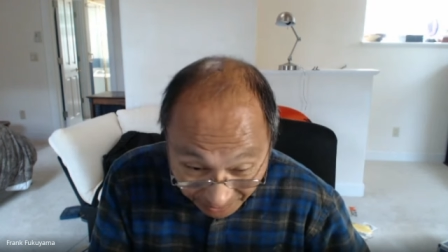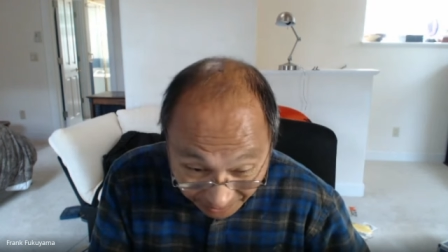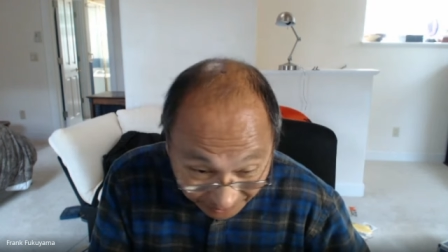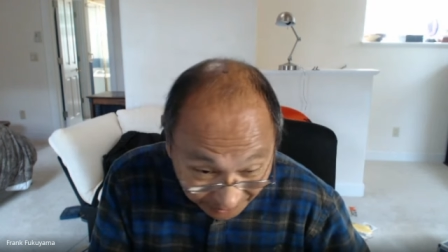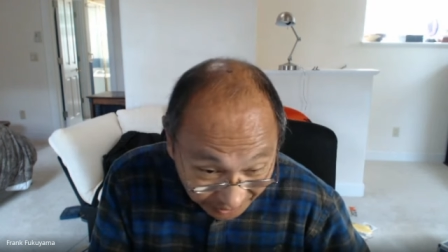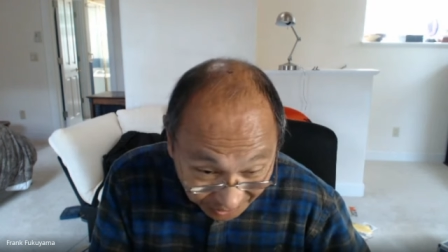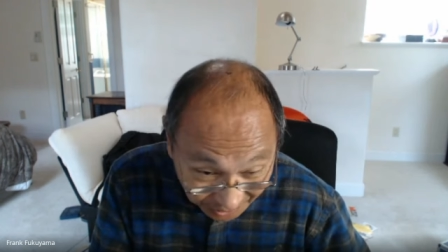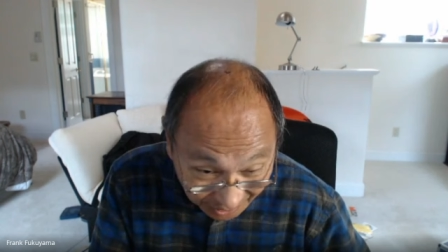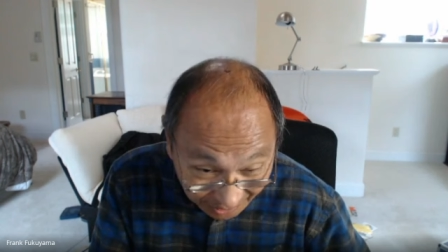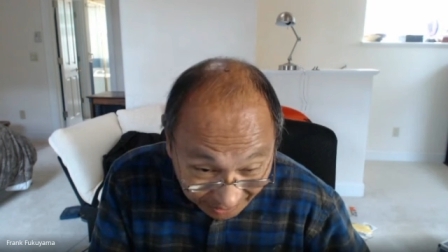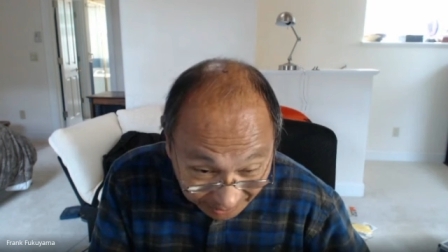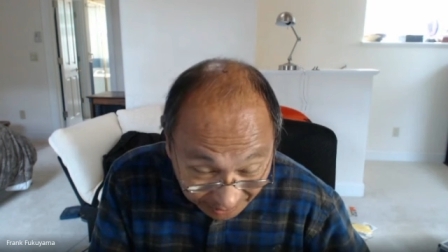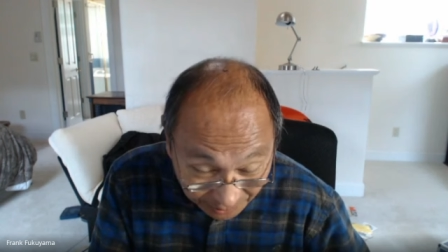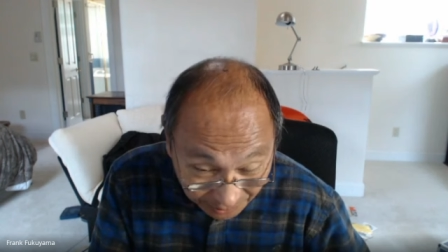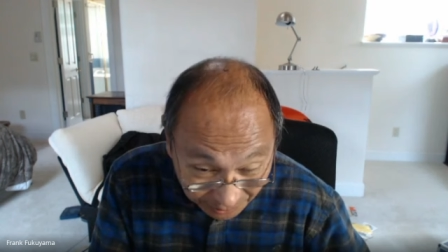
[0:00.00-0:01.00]
on their
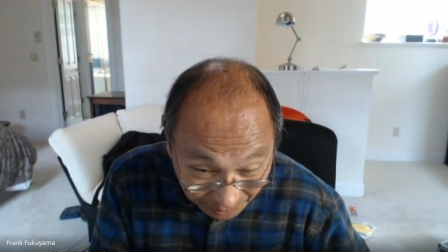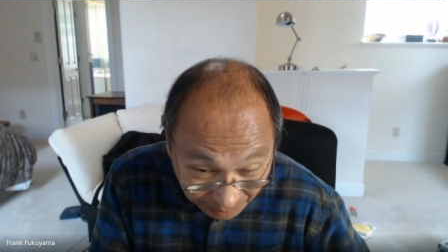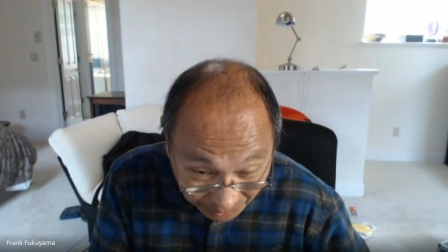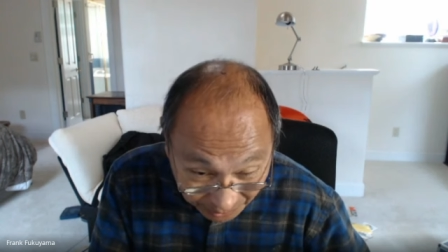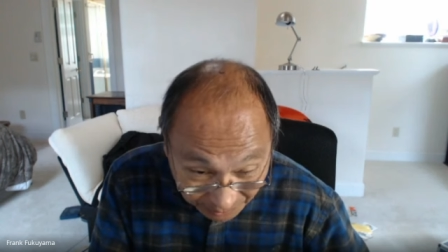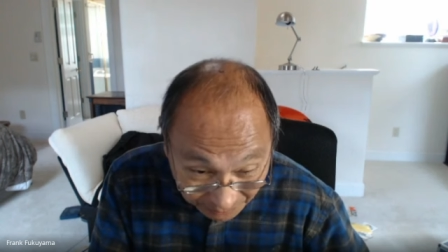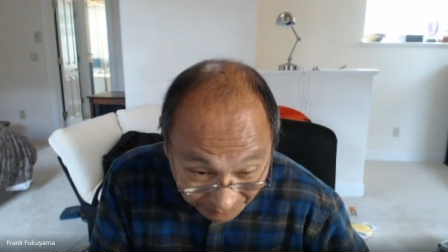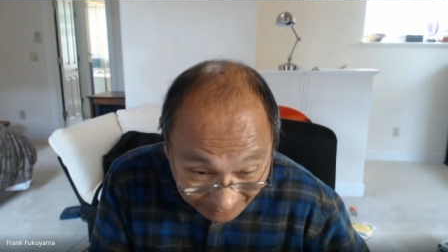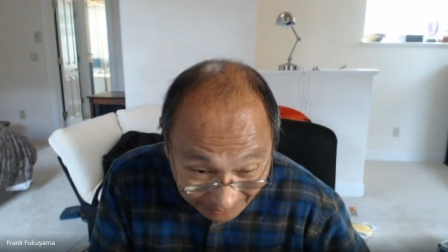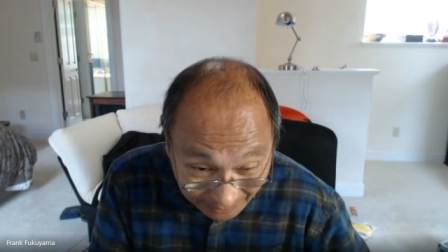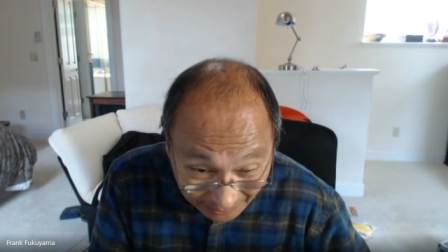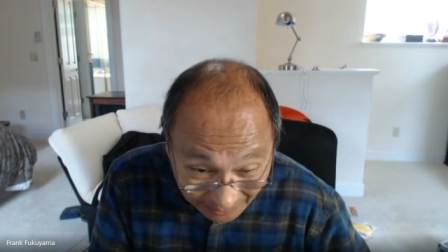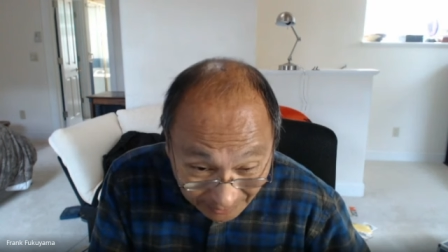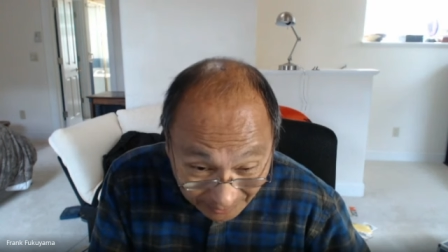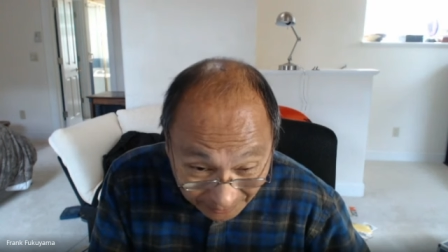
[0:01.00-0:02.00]
side in terms of,
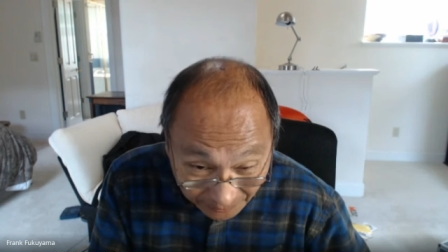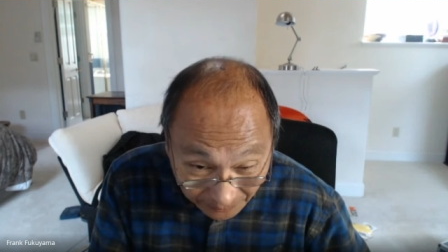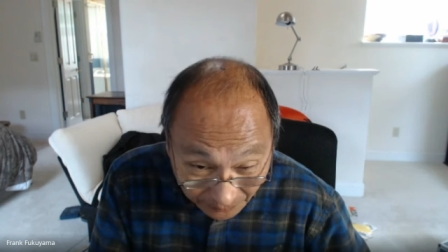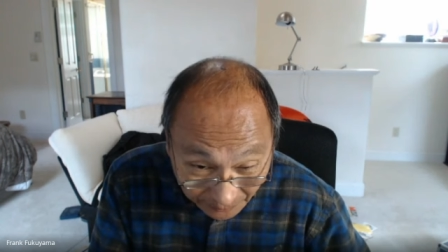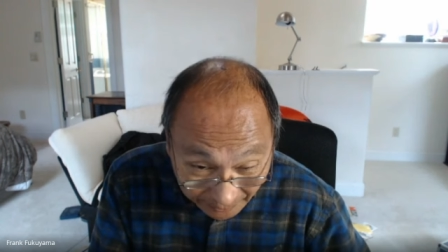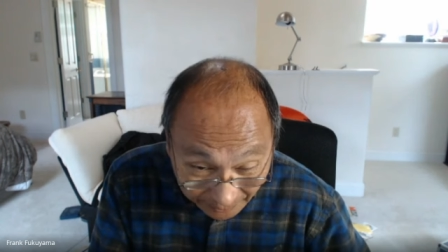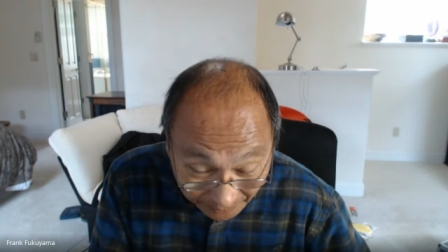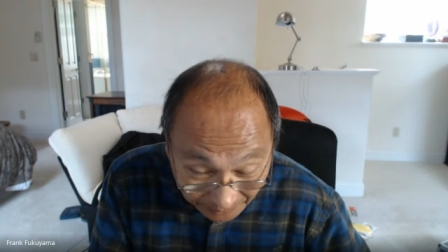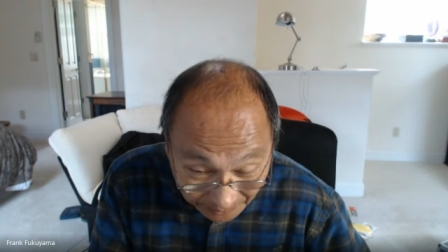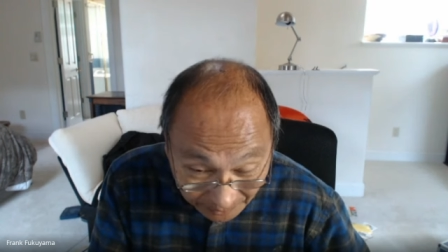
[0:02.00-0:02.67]
you know, their